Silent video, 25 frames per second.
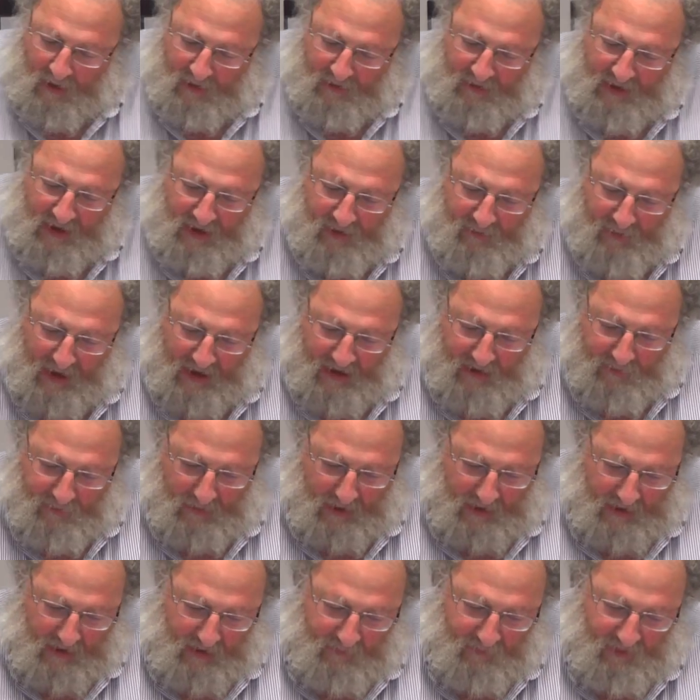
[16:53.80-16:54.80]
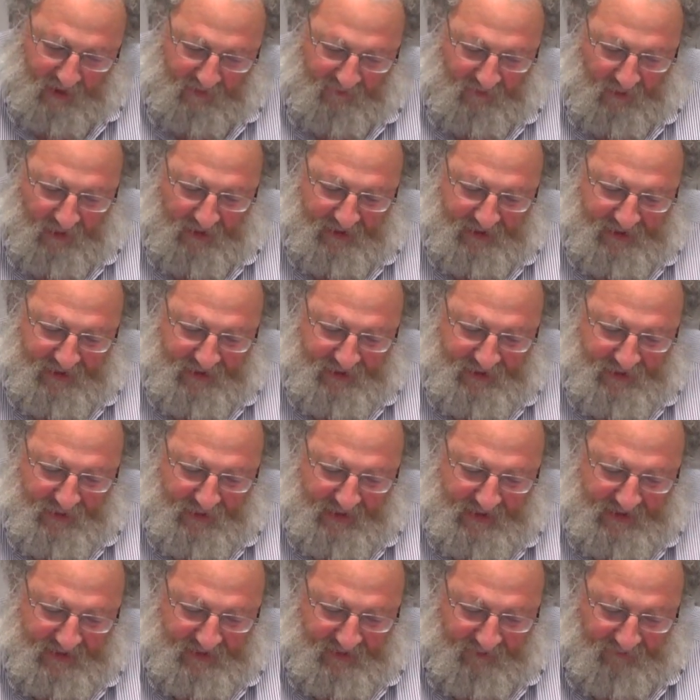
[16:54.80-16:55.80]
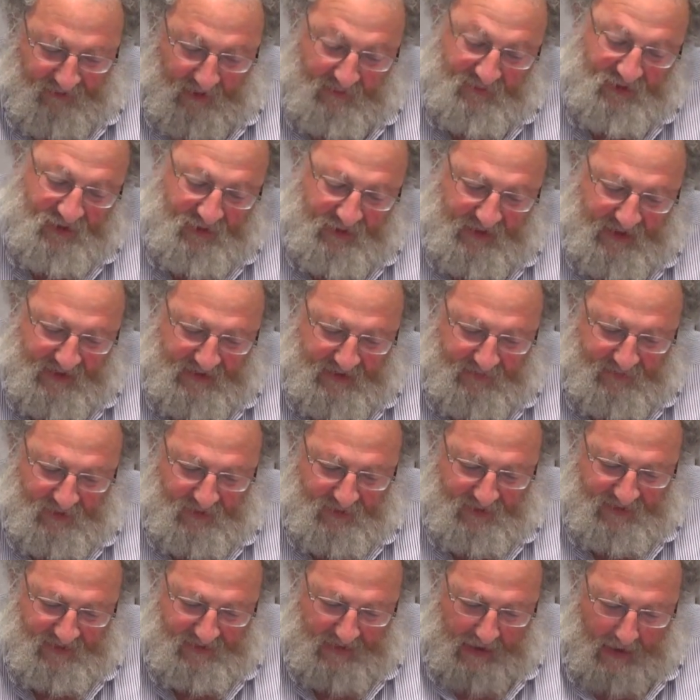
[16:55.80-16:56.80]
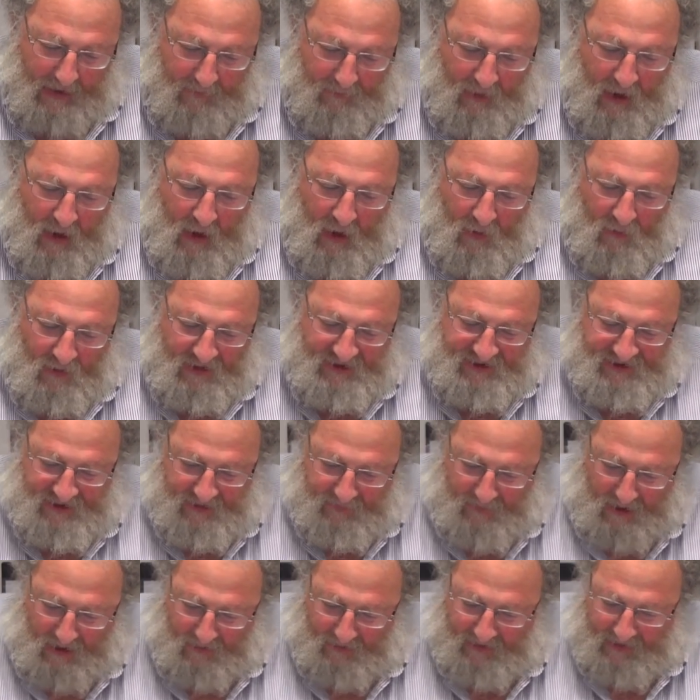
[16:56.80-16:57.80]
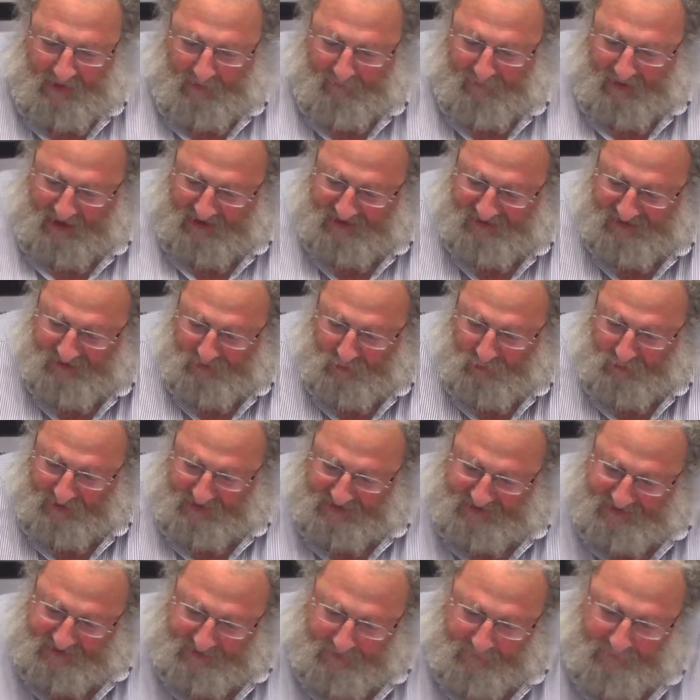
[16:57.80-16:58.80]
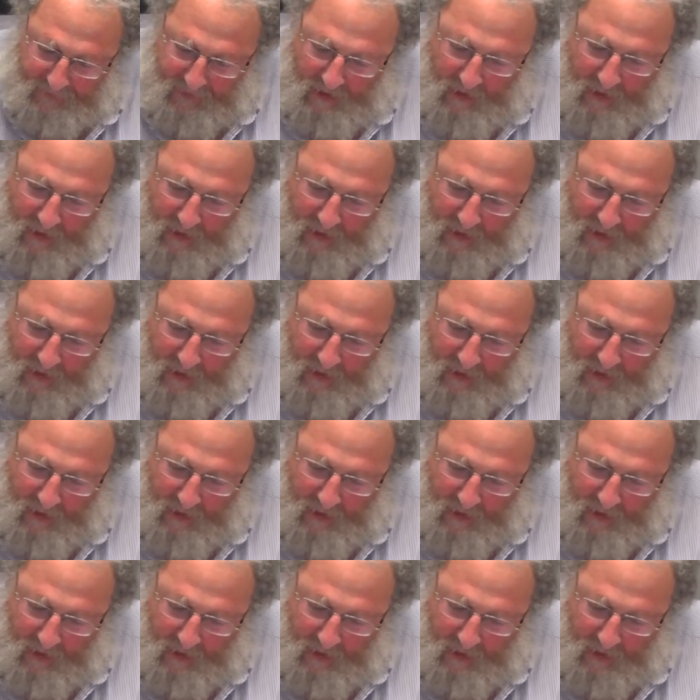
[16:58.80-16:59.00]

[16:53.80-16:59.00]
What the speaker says: Nigma Ibrahim converted from Judaism to Islam when she married Abbas Yunus.